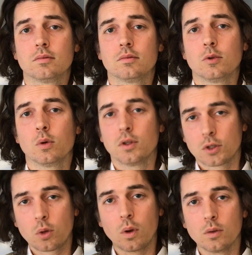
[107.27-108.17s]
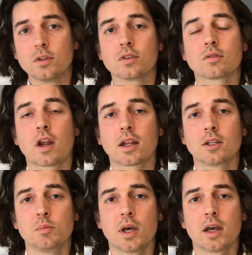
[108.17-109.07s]
or is, quote,
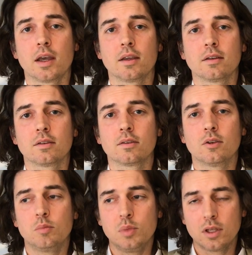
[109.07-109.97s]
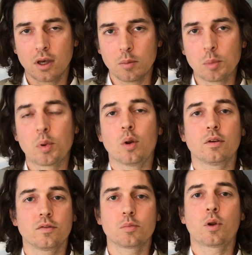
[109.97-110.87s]
distracted by could become a part of
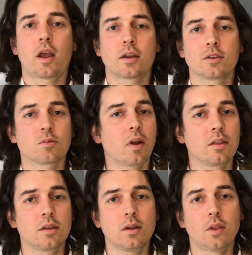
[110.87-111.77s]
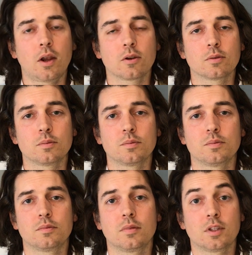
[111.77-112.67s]
the practice right then and there.
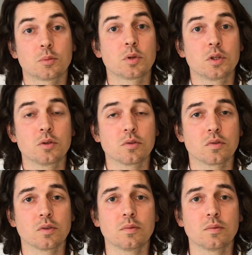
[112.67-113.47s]
And that's pretty useful.